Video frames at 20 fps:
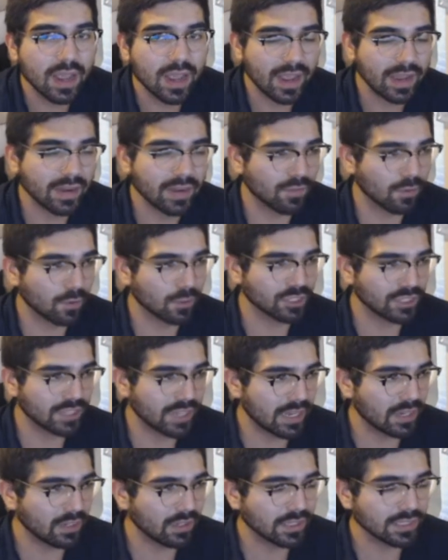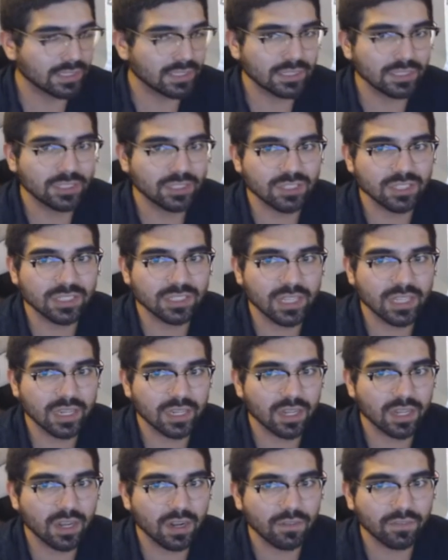And of course, Shadowless, you're just going
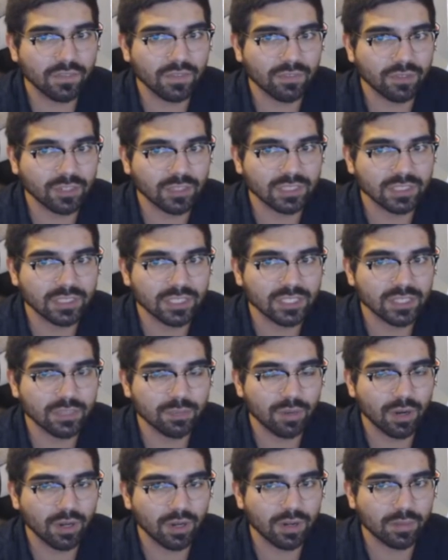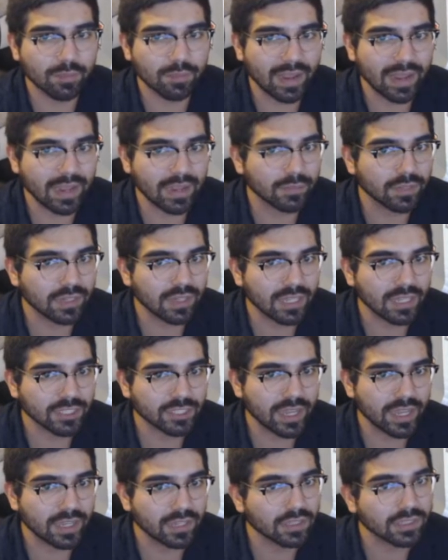to cut off the first edition part and bam, you got
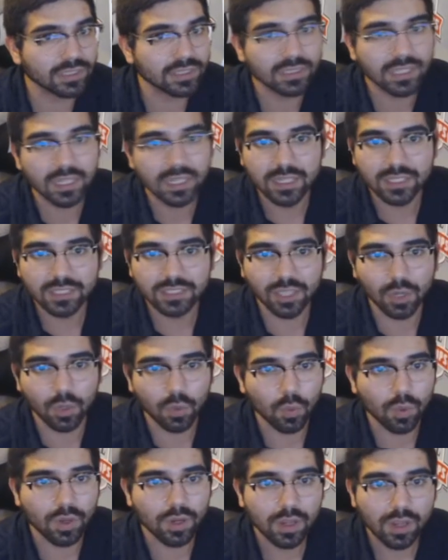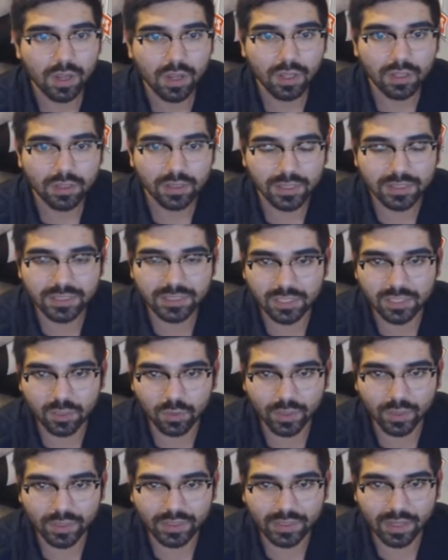Shadowless. So, let's start
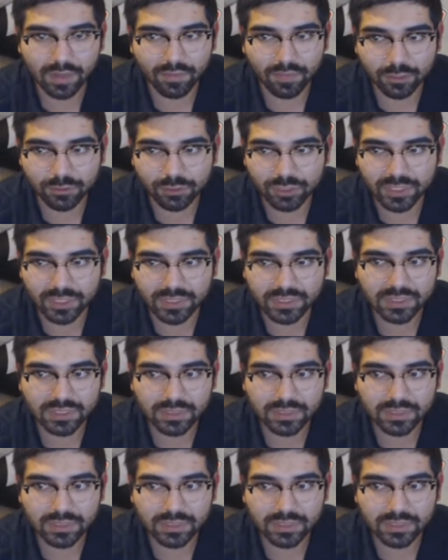with Evolutions.